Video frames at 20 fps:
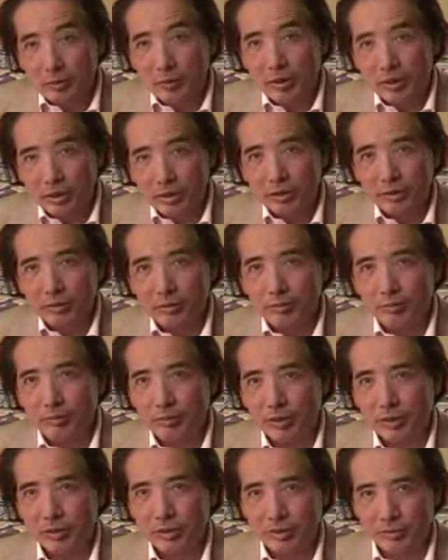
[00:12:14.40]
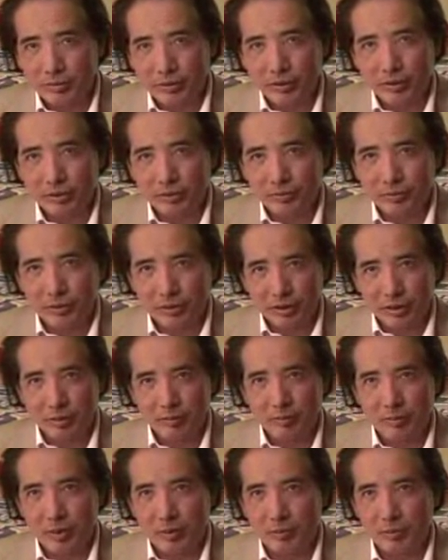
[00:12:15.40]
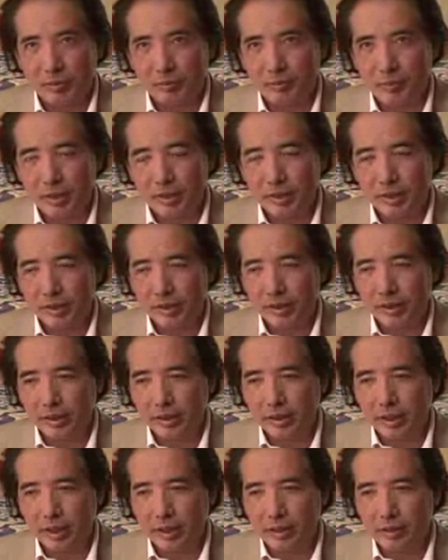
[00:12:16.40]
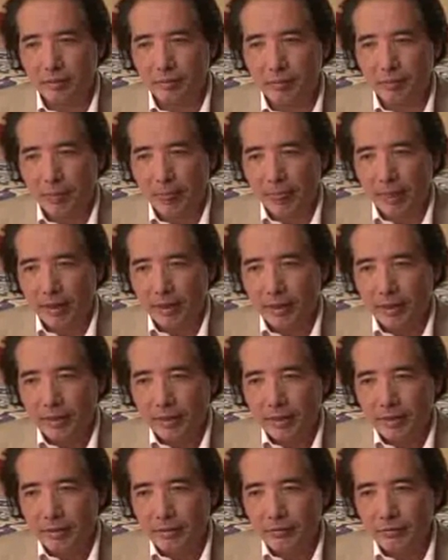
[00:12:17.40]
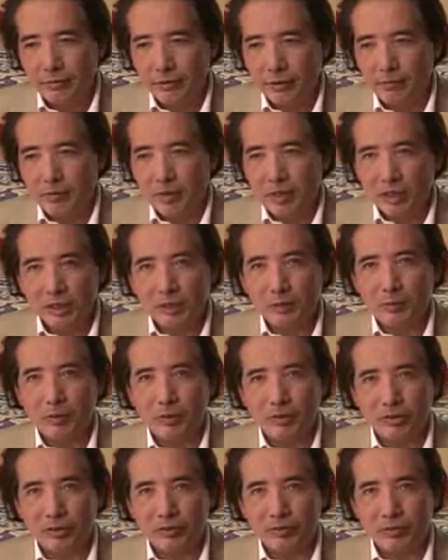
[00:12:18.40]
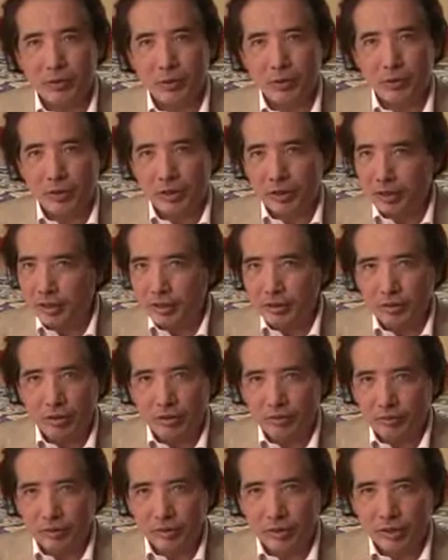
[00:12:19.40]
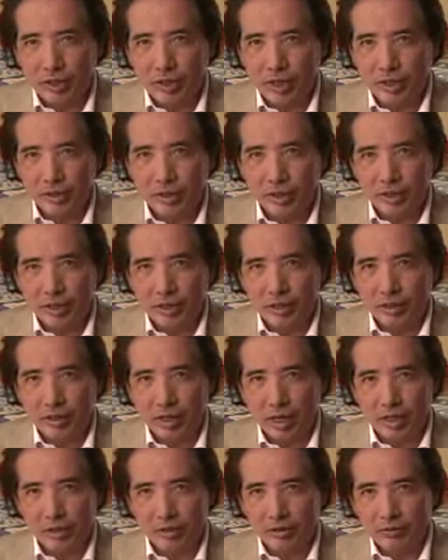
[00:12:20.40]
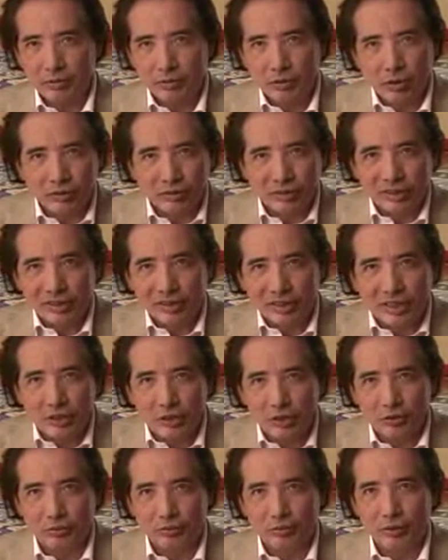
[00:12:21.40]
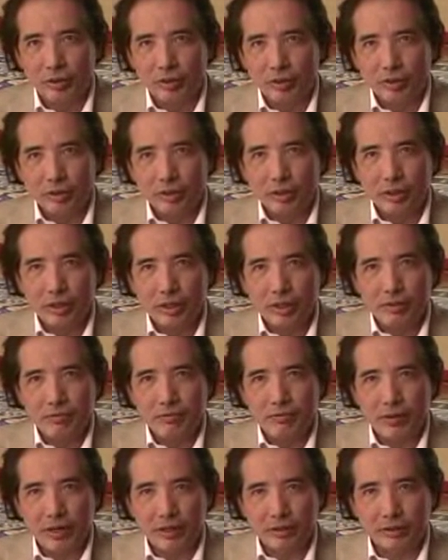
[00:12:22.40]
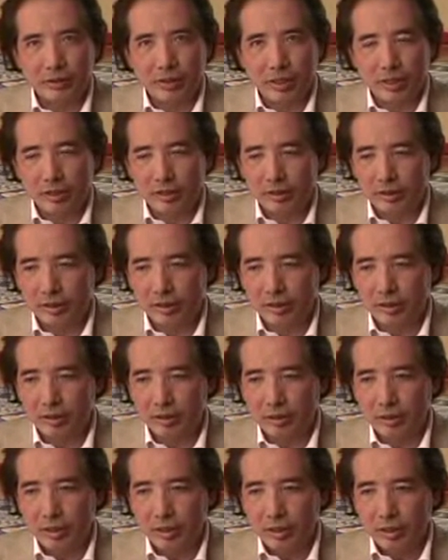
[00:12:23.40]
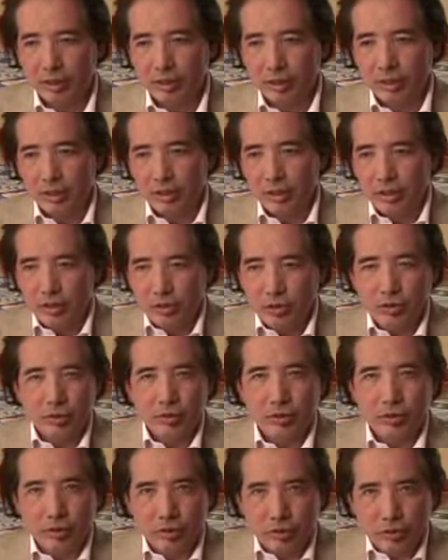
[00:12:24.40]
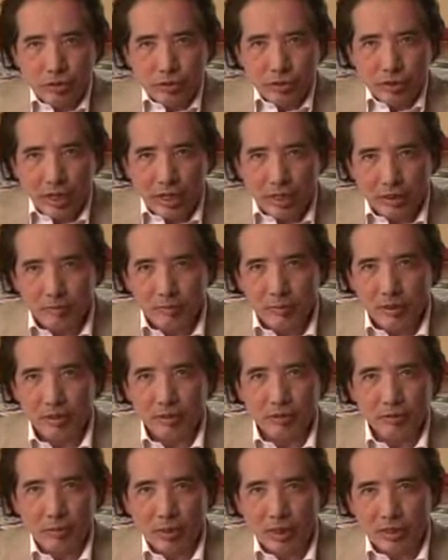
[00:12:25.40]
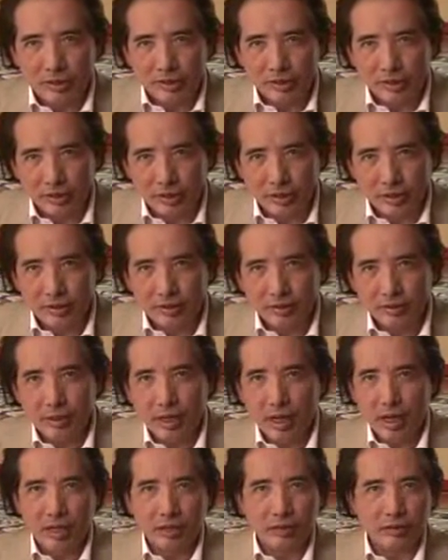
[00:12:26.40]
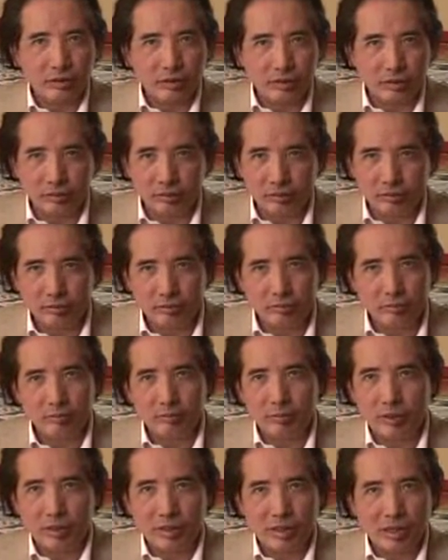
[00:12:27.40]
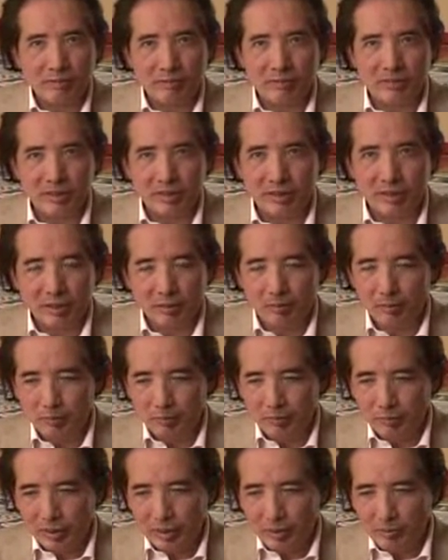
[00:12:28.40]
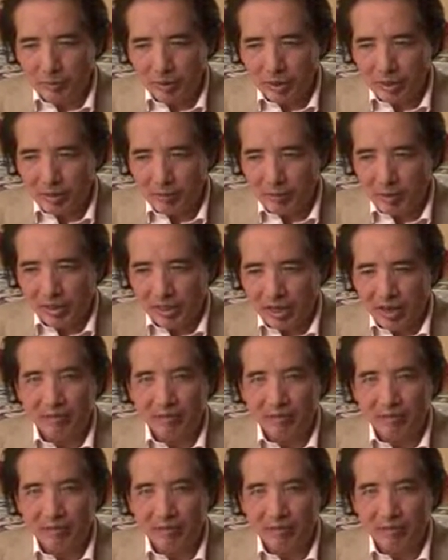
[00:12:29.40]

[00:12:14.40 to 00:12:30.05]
it was a bit difficult for some people. But I think from his point of view, he did not see any kind of contradiction. He felt that you can be a Westerner and be completely be